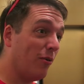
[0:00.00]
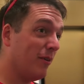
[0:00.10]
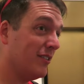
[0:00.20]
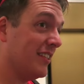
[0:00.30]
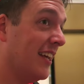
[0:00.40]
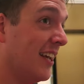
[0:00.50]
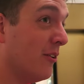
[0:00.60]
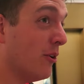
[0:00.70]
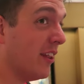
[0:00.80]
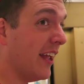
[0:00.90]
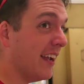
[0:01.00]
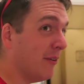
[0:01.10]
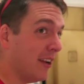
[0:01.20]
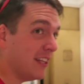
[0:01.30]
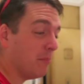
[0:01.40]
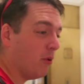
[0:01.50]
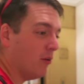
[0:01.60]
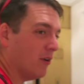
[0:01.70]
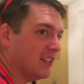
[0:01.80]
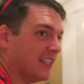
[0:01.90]
almost, we're like, we're at the
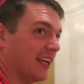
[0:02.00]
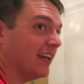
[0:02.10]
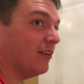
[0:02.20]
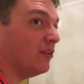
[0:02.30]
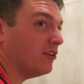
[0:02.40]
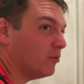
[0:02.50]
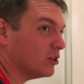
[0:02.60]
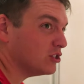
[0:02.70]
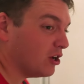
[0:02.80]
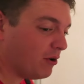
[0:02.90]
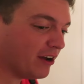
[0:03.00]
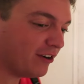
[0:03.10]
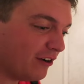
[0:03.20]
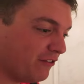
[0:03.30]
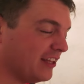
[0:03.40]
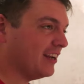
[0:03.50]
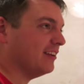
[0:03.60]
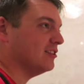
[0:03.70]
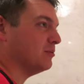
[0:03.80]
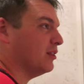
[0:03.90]
point where it's like, we're so hungry for the end
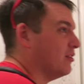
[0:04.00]
because we're